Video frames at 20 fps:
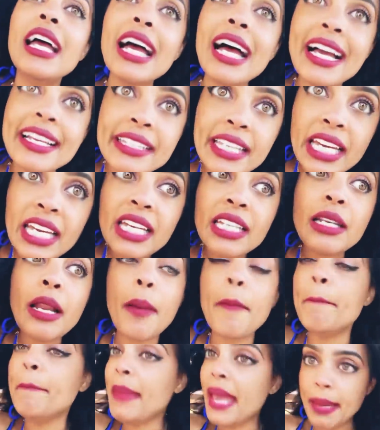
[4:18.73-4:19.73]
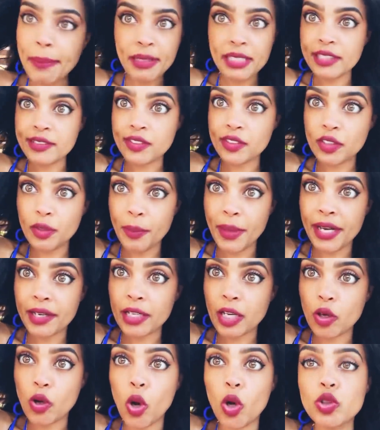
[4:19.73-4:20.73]
again, maybe this is
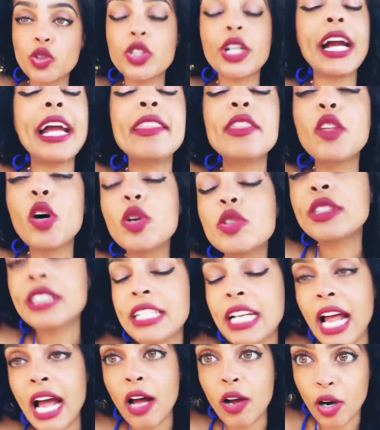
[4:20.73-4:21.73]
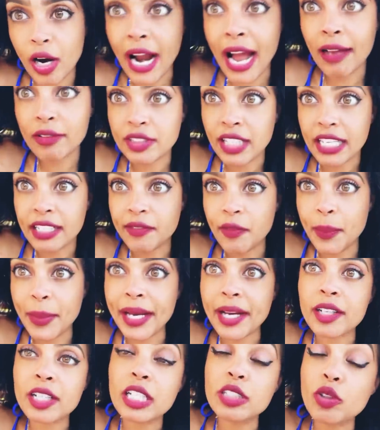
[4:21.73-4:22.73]
American culture and those that are outside of
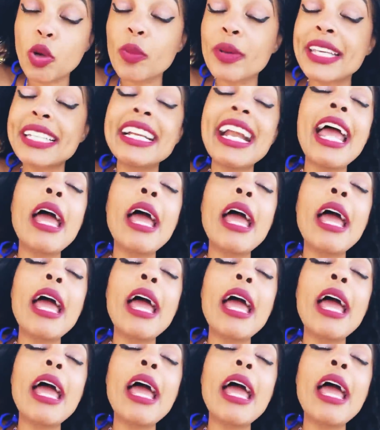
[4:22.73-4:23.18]
America don't get it.